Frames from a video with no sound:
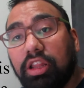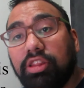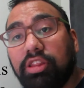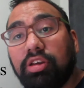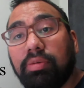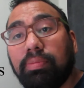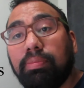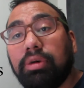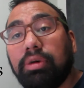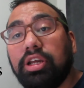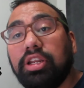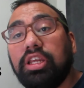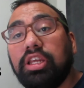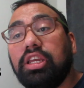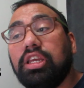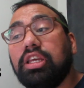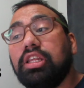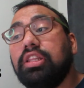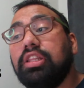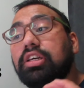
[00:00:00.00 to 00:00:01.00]
the money,
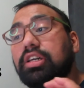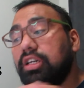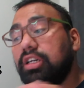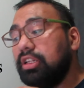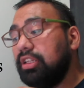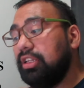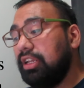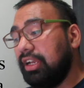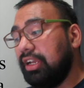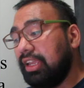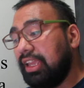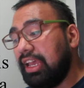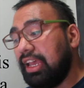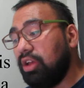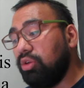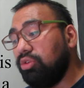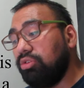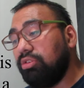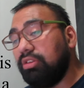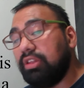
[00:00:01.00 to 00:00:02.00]
the
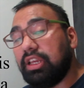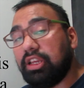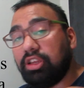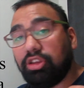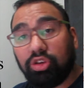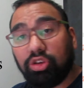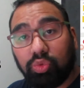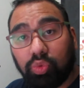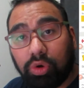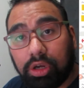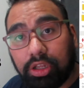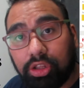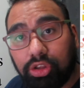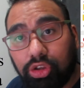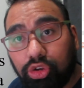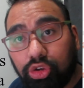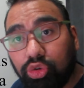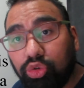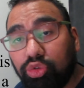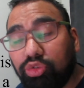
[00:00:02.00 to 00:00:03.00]
account that you want to
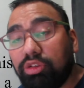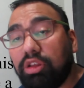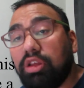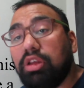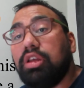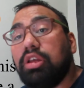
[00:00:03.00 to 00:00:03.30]
use,